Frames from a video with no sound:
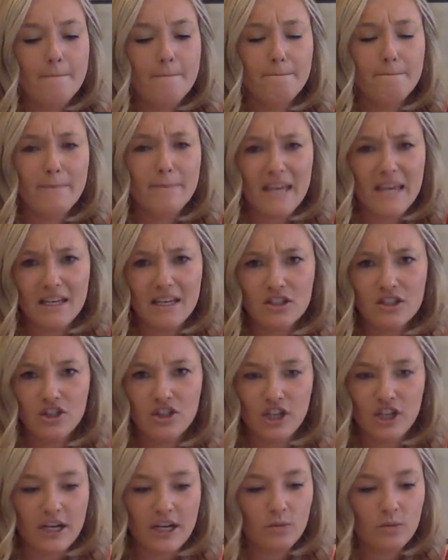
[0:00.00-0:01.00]
Mean
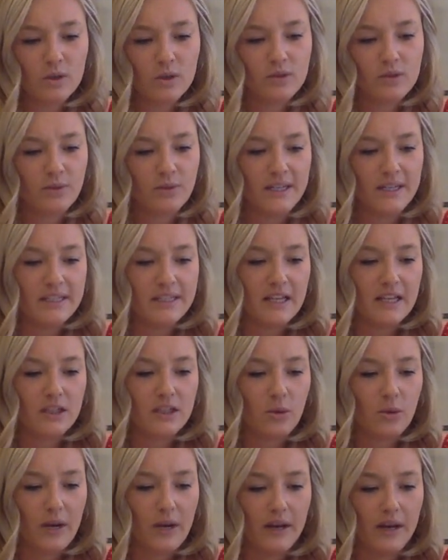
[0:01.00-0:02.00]
Jean was
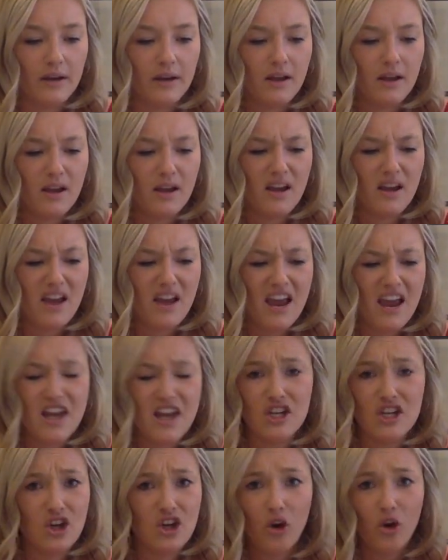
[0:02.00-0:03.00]
Recess Queen,
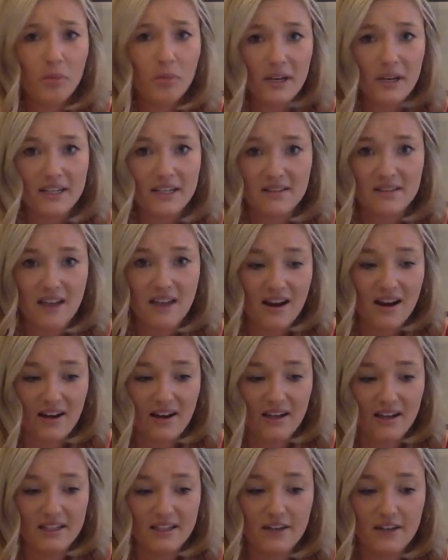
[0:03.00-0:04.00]
and nobody said
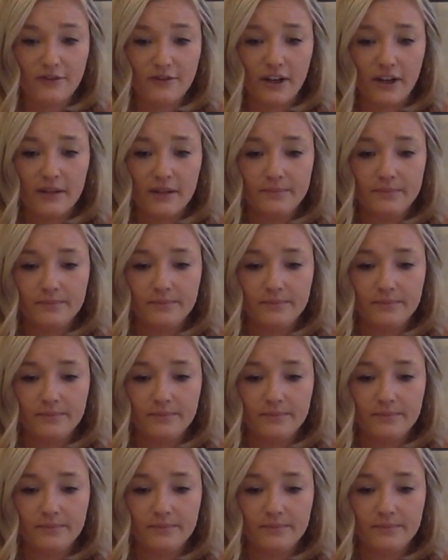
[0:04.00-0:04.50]
any different.